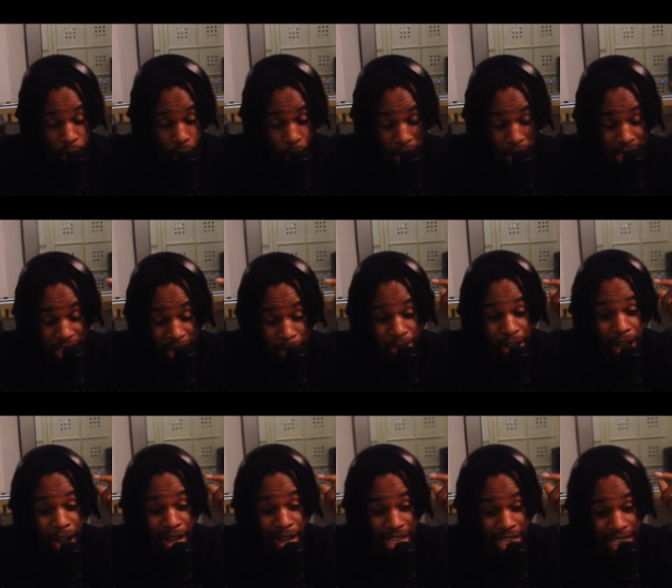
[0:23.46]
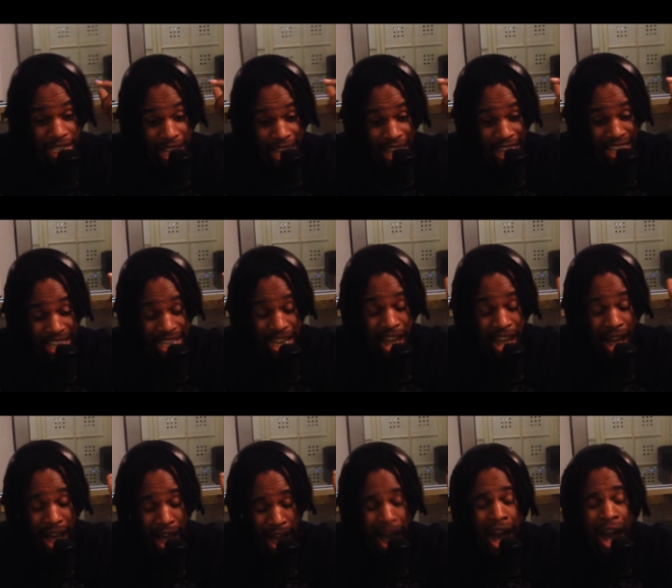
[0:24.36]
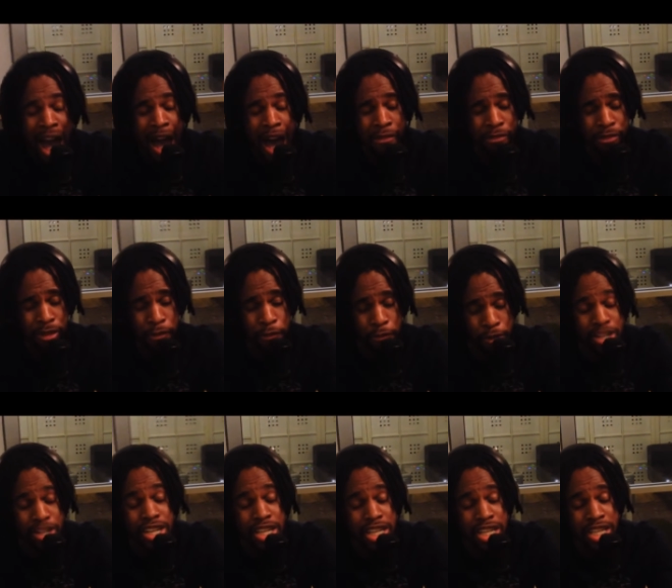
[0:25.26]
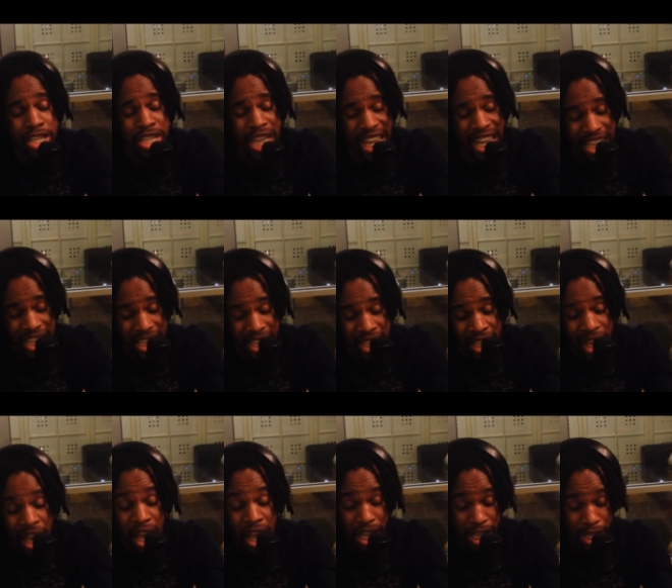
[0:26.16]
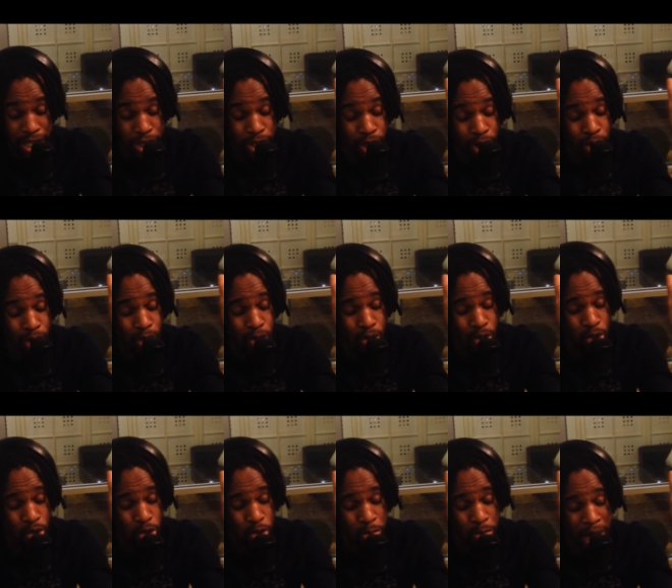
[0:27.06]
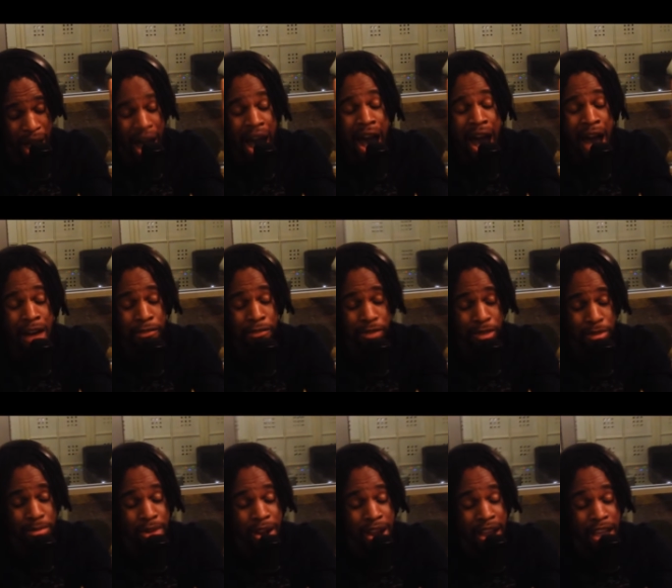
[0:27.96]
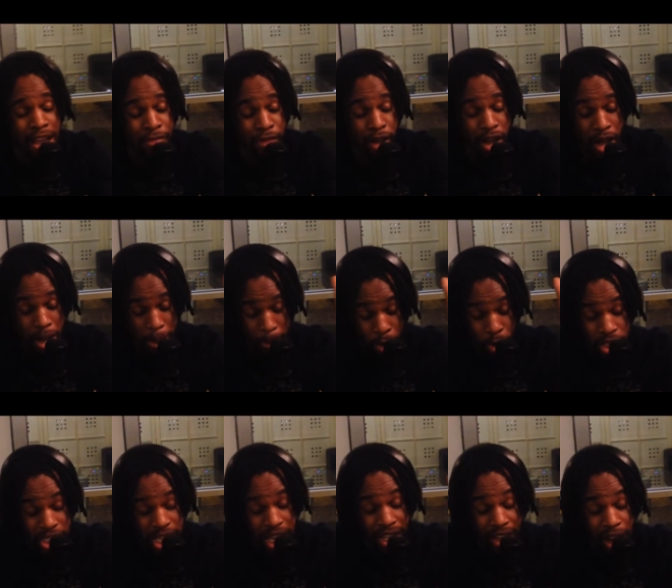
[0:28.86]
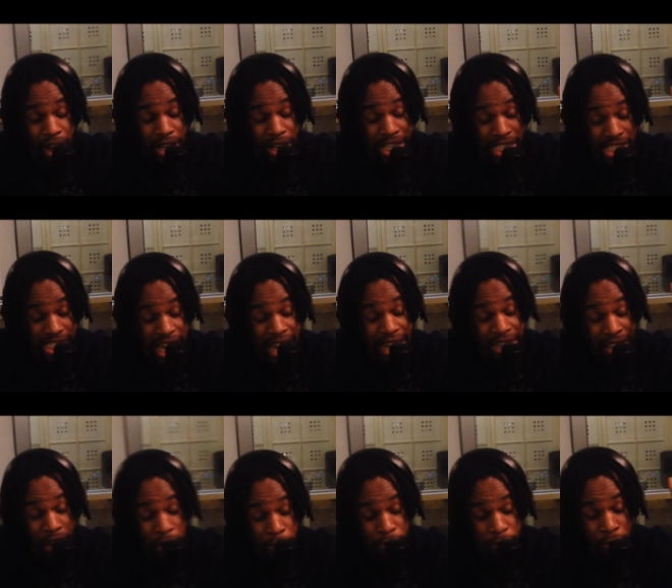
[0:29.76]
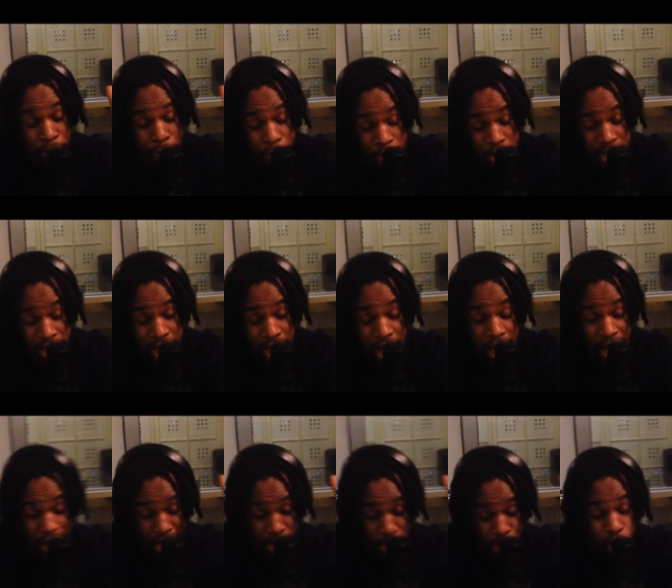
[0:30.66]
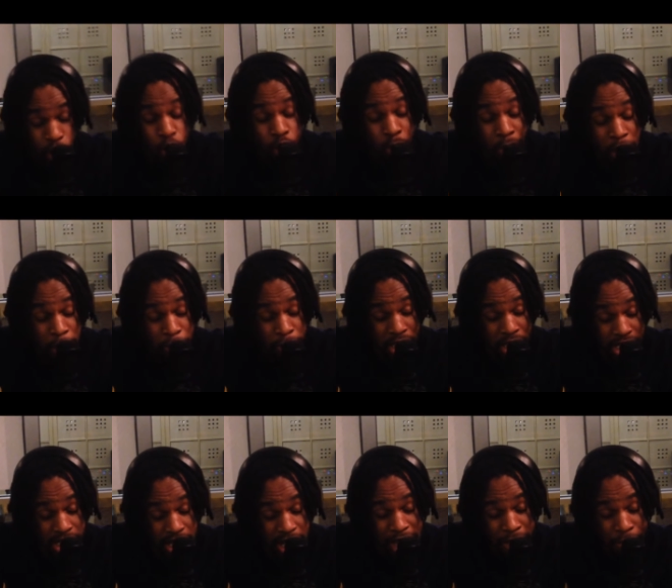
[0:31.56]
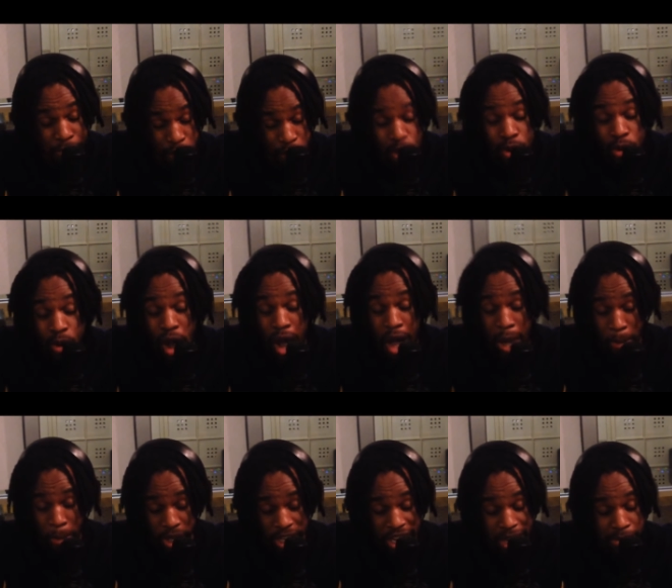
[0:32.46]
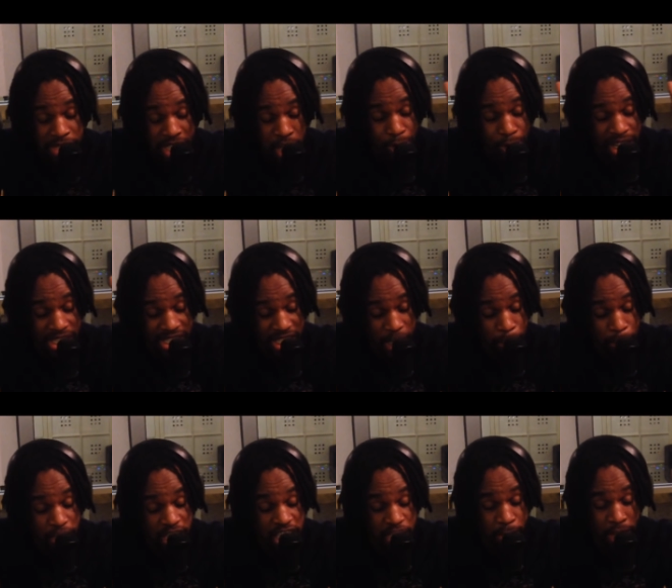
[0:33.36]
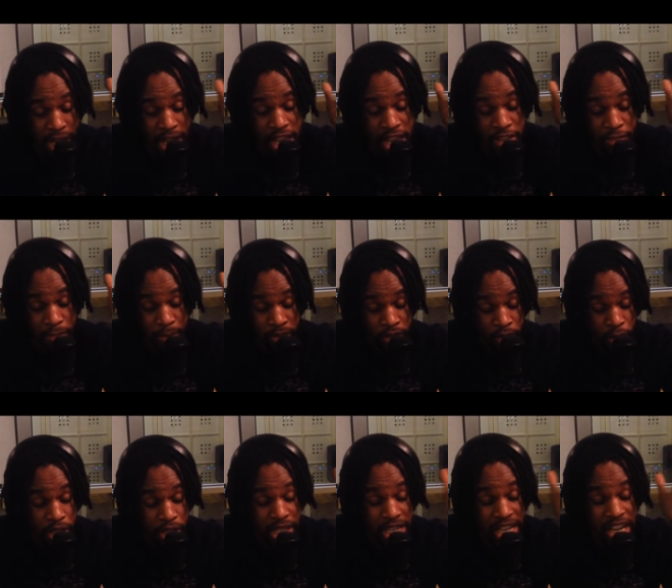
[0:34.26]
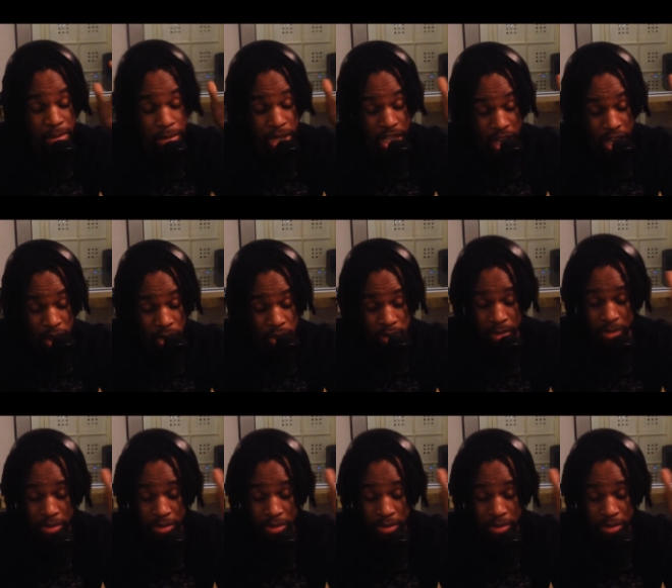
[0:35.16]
Well, them call it land of the free and home Half the brave, but I call this land of the free and home of the slave. No, but them say Rasta please behave. Will you hear me? Huh?